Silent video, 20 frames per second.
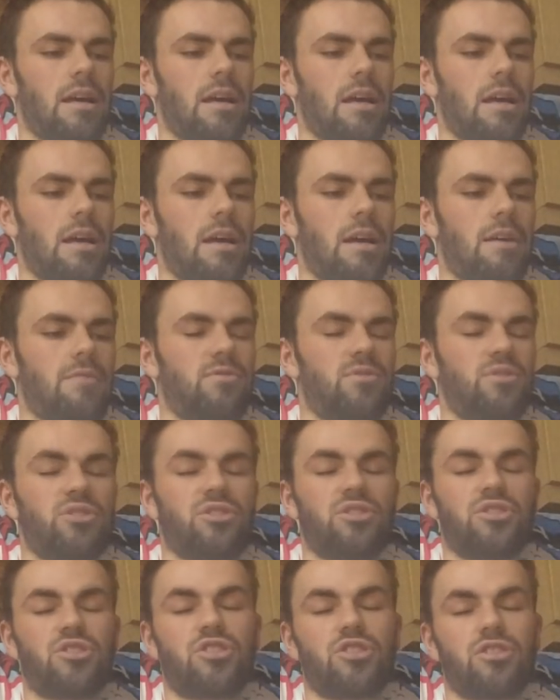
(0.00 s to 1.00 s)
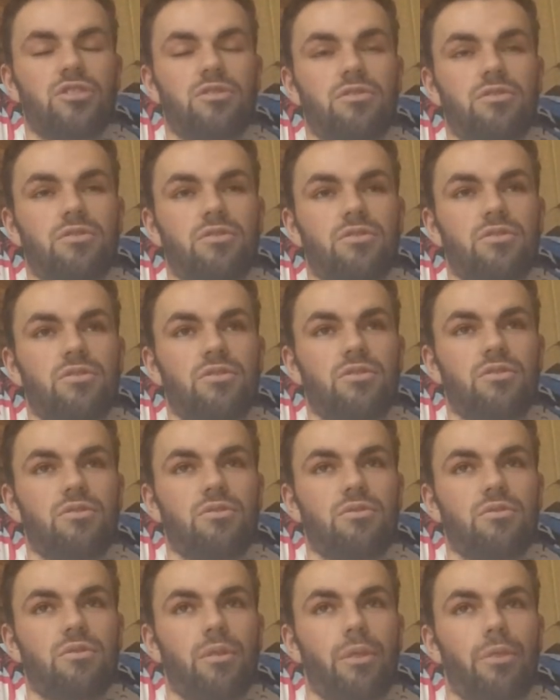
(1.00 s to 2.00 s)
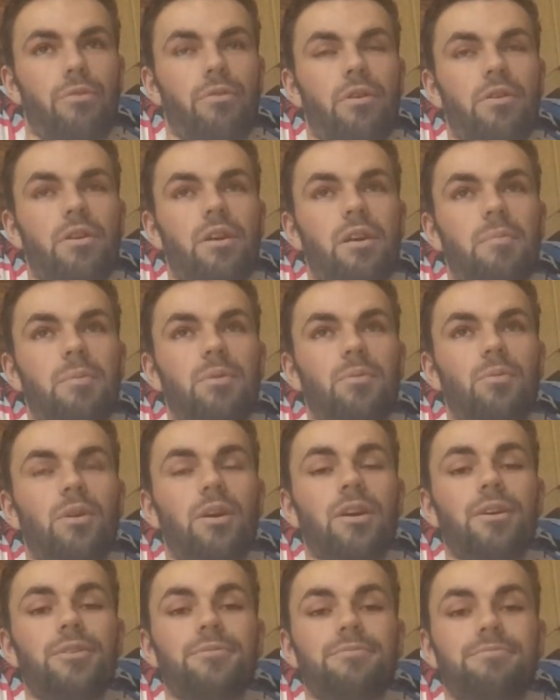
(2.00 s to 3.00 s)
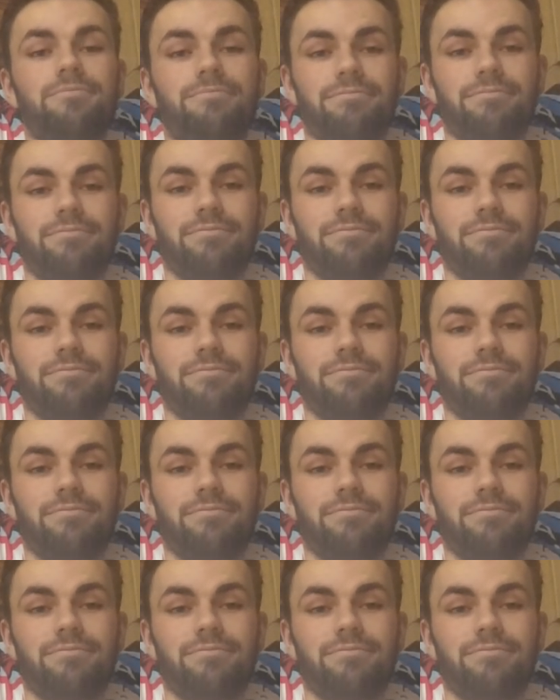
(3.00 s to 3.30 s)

haven't thrown up in a while.